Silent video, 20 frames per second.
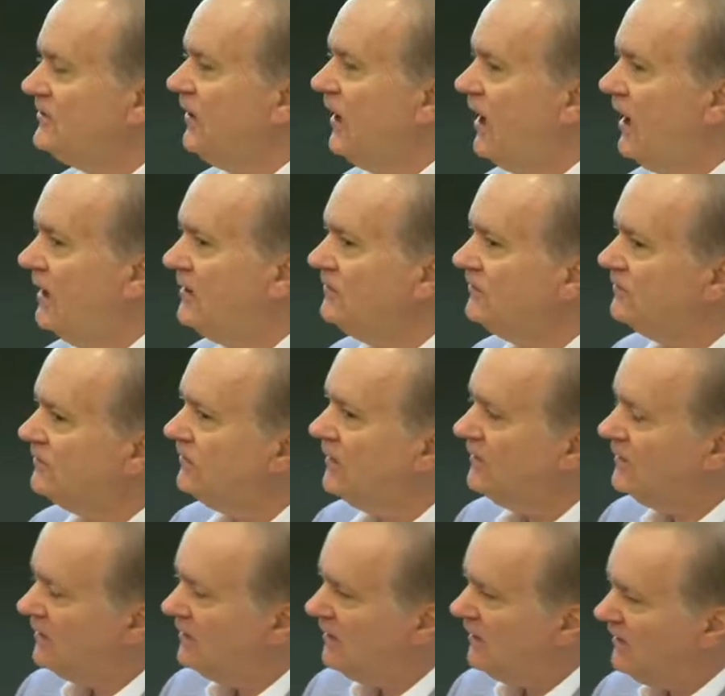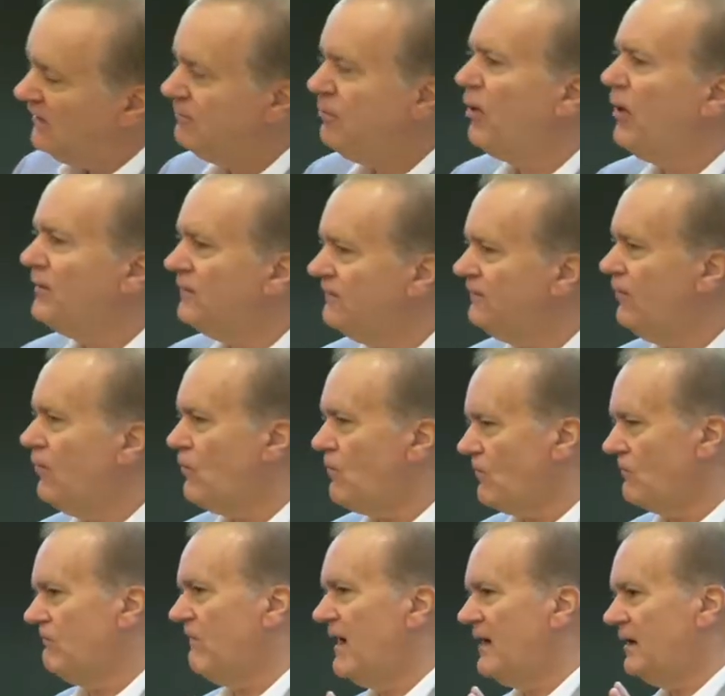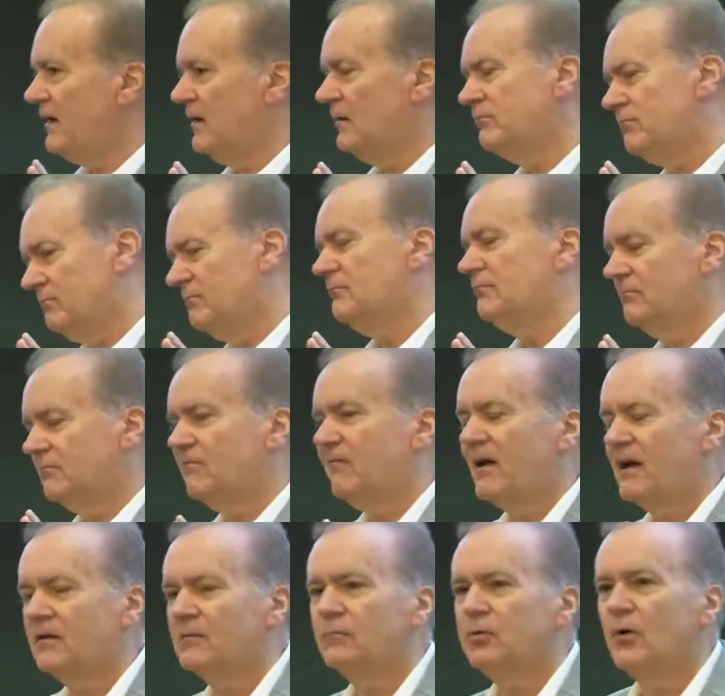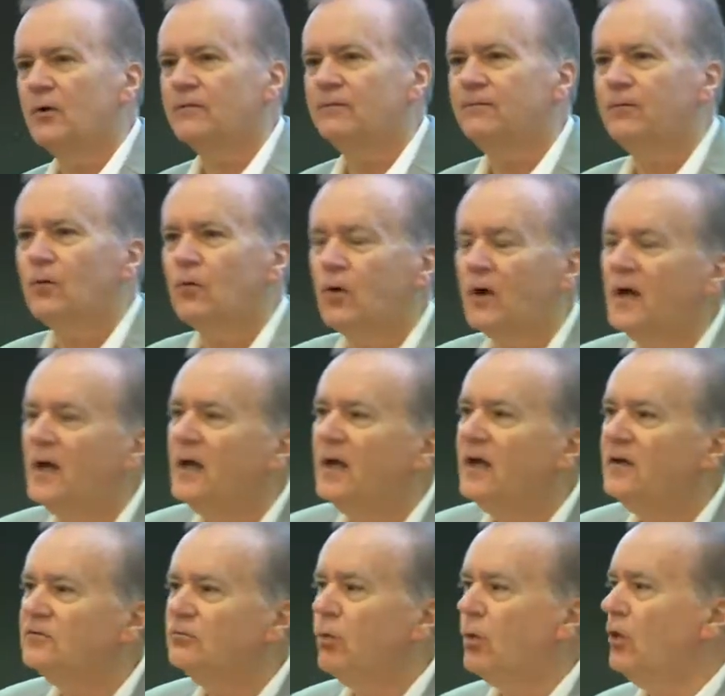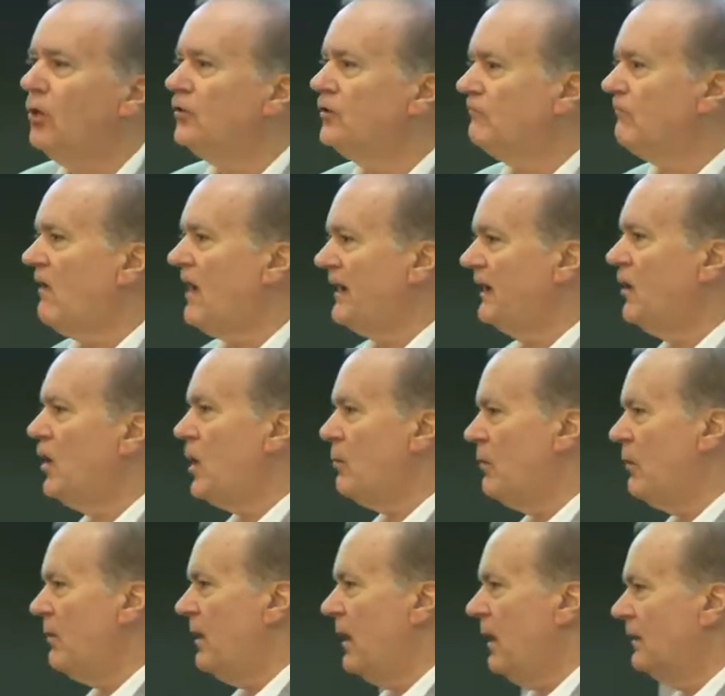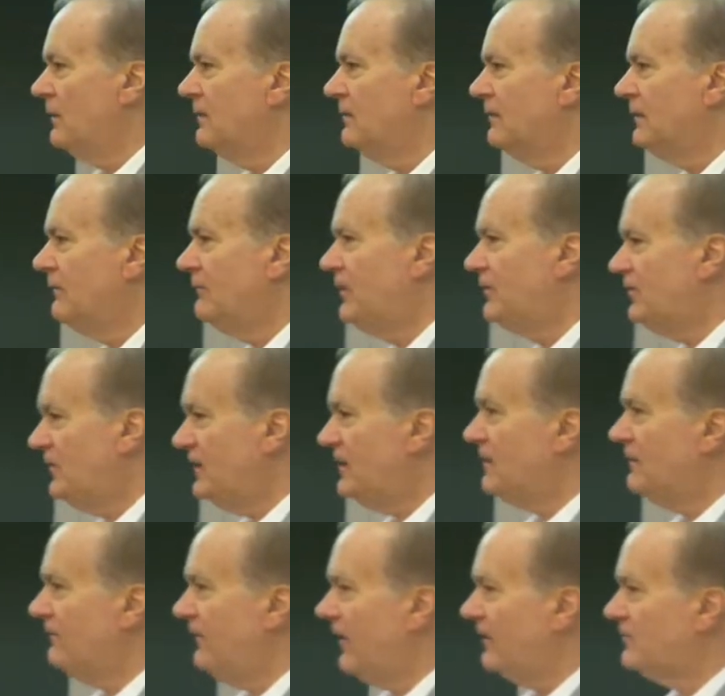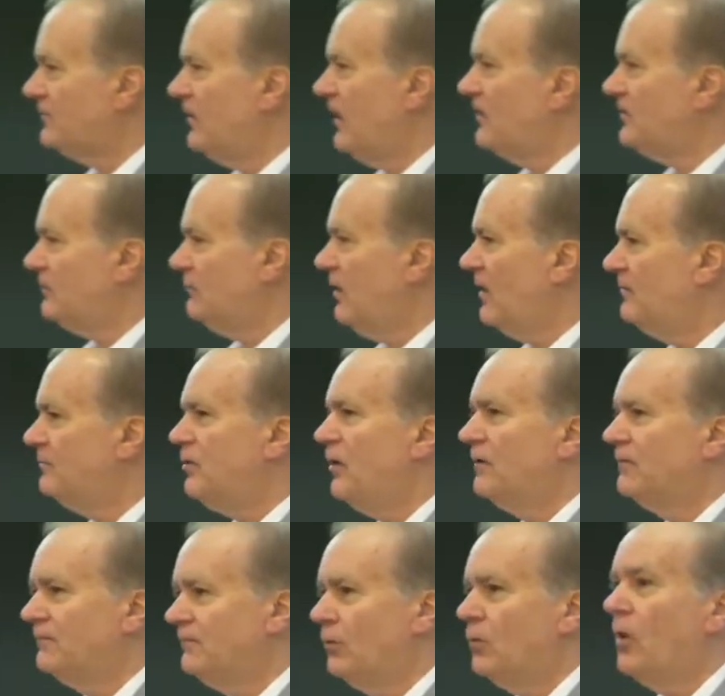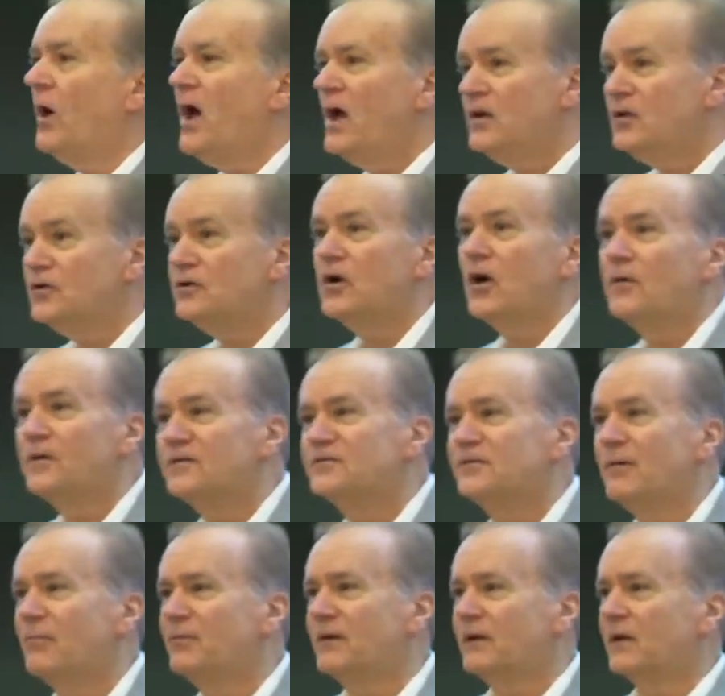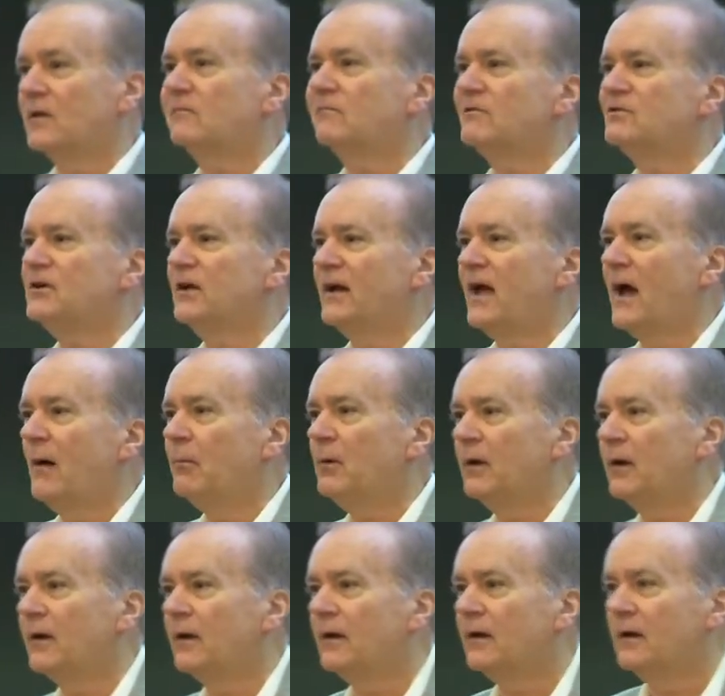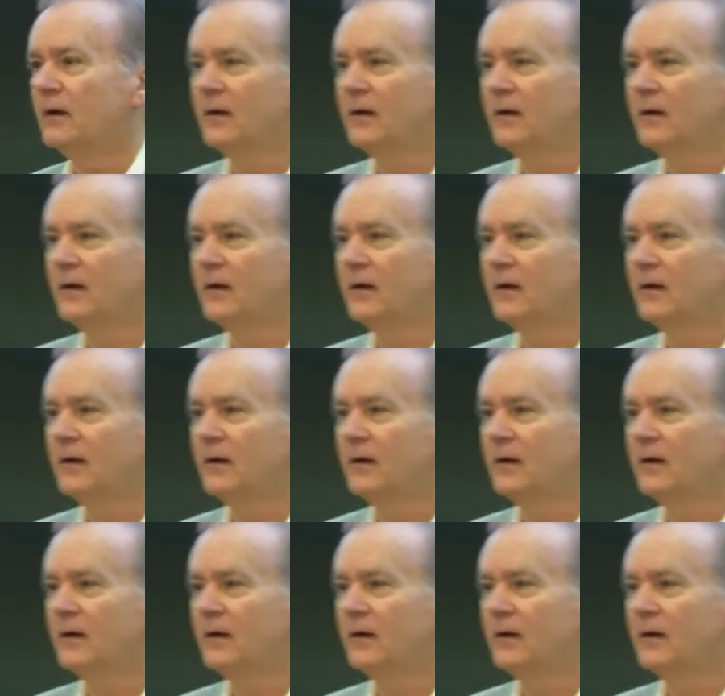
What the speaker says: size of 0.4 or greater than 0.4, is worth writing home about. If you see an effect size above 0.4, you know there's something interesting happening.